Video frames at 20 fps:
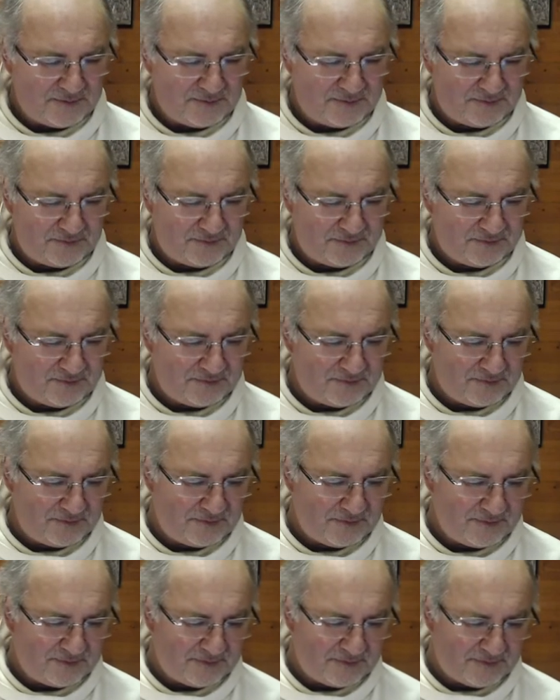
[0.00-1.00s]

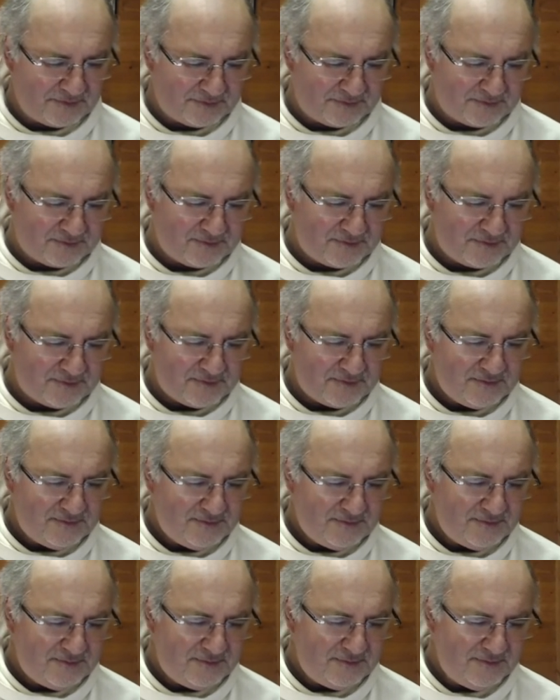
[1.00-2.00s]

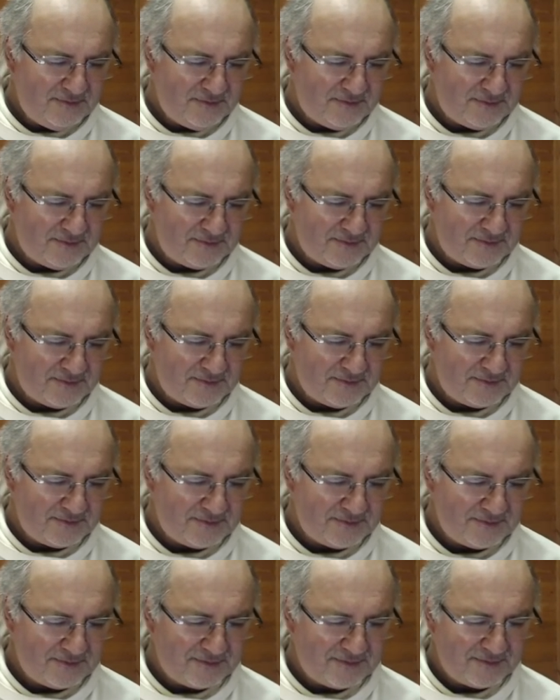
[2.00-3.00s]

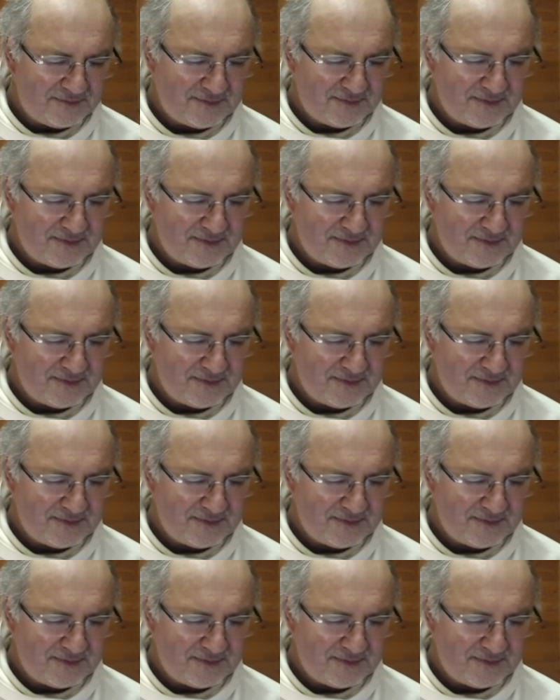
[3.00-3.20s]
Nothing is said.